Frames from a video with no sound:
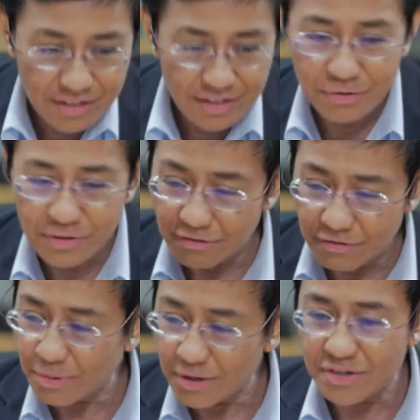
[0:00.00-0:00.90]
seen you in
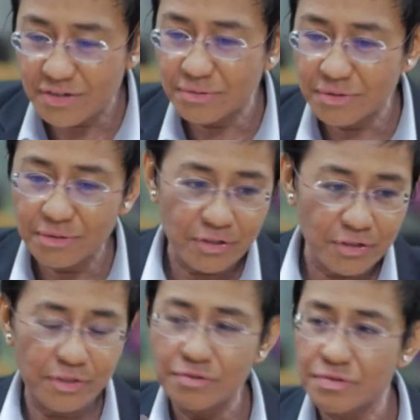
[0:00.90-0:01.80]
different parts of the world
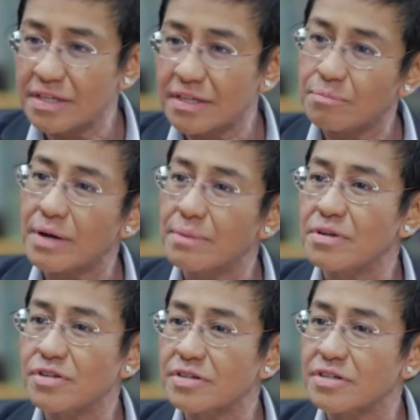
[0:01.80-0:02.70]
when you were New Zealand Prime
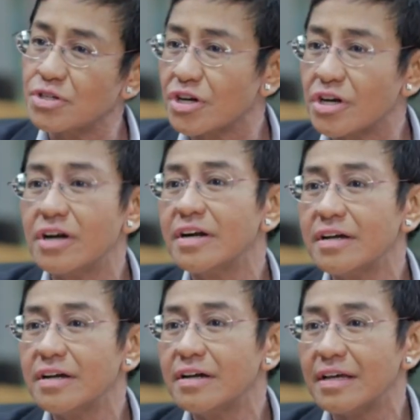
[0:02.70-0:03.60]
Minister in
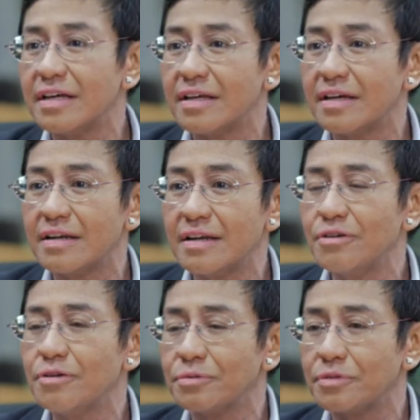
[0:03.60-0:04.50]
Jakarta, and then,
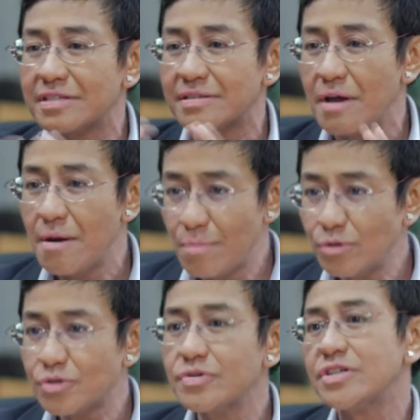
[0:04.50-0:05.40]
you know, this
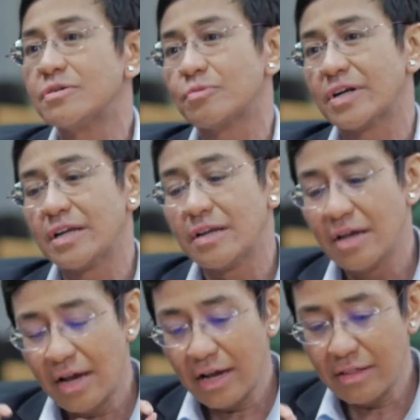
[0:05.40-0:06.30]
most recent work. And
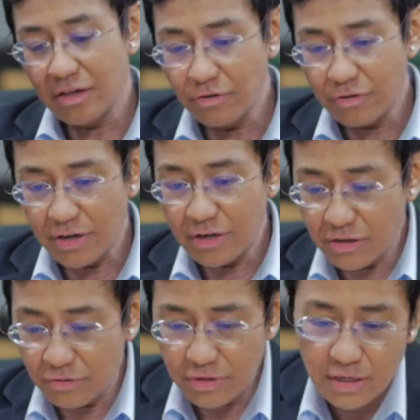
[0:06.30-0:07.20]
I think you're in
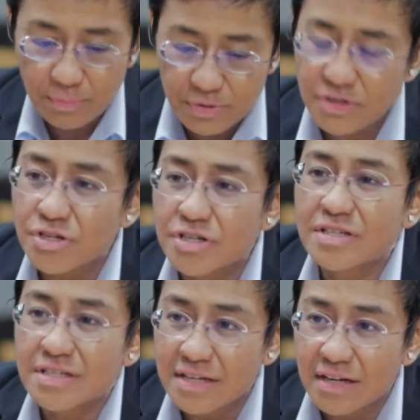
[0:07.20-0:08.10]
a unique
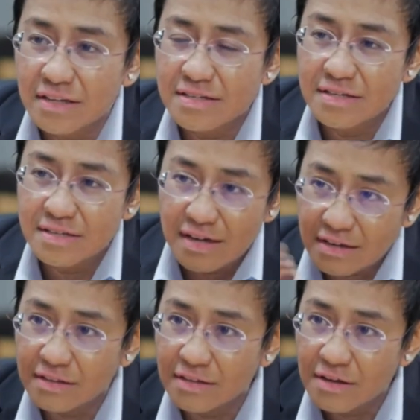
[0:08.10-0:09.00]
position to tell us
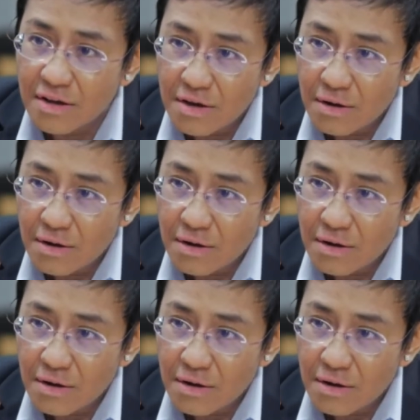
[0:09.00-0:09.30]
exactly